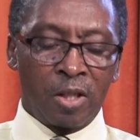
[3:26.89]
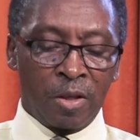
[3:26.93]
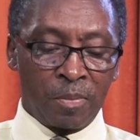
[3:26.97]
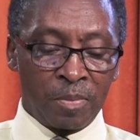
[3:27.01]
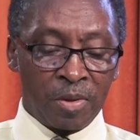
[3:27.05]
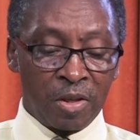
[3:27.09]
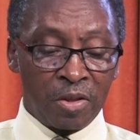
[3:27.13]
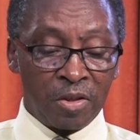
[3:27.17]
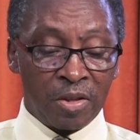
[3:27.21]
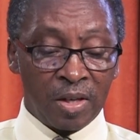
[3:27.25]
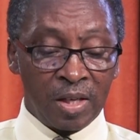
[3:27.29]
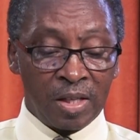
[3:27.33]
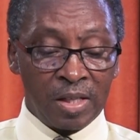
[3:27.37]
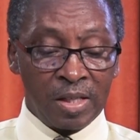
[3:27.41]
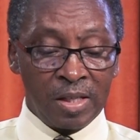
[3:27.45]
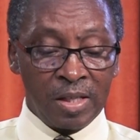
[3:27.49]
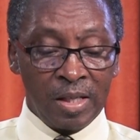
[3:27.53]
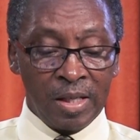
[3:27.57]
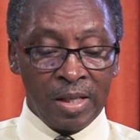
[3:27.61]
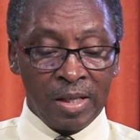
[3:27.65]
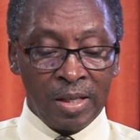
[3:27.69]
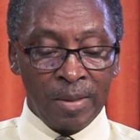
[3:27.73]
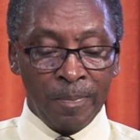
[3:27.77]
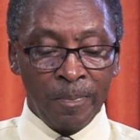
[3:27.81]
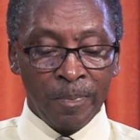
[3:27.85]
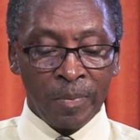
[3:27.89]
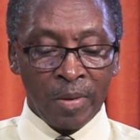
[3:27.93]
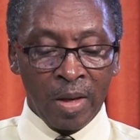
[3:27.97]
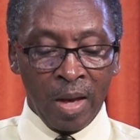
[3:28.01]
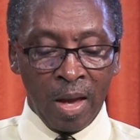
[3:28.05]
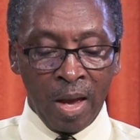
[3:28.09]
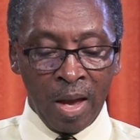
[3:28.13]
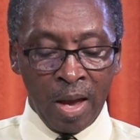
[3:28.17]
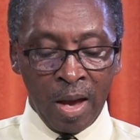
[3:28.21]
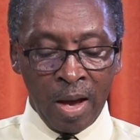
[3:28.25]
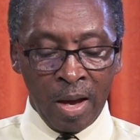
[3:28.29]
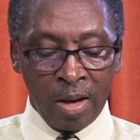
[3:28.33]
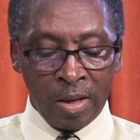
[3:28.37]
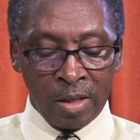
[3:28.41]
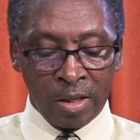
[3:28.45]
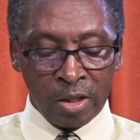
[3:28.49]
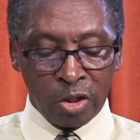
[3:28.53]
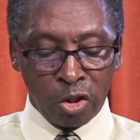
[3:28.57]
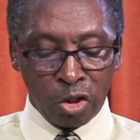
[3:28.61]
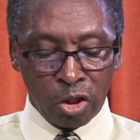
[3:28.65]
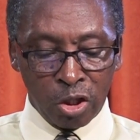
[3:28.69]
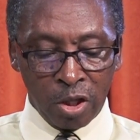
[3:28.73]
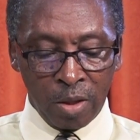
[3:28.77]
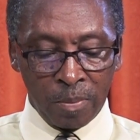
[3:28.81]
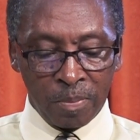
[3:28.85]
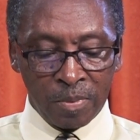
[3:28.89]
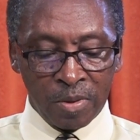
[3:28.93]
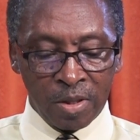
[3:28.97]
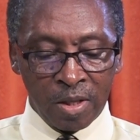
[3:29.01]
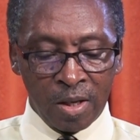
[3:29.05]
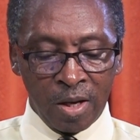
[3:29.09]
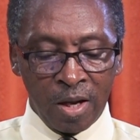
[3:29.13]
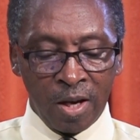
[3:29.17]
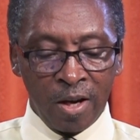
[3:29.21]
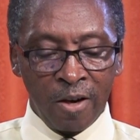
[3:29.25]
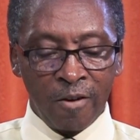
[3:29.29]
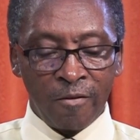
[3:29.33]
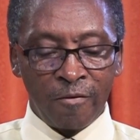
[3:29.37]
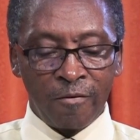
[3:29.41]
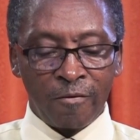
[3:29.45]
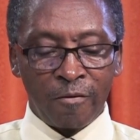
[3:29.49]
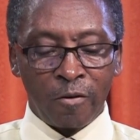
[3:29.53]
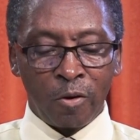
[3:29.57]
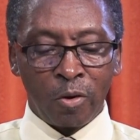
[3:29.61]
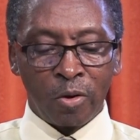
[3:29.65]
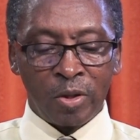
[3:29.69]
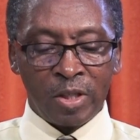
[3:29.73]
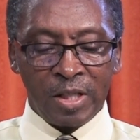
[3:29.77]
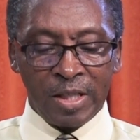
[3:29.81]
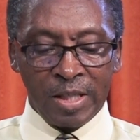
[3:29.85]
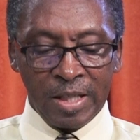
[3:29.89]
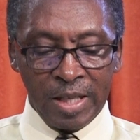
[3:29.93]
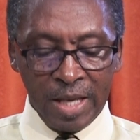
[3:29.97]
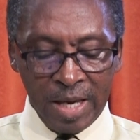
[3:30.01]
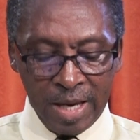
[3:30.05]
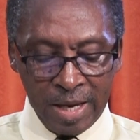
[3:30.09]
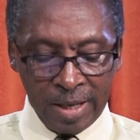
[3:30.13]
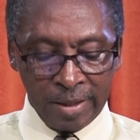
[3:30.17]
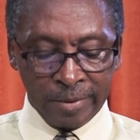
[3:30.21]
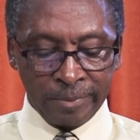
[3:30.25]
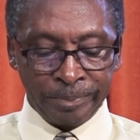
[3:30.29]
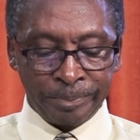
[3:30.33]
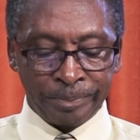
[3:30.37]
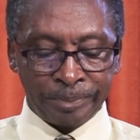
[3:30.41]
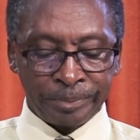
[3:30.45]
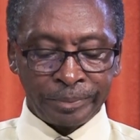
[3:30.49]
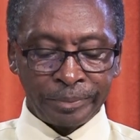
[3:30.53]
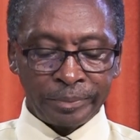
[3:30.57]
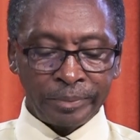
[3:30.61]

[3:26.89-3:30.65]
chapter 13 and chapter 14.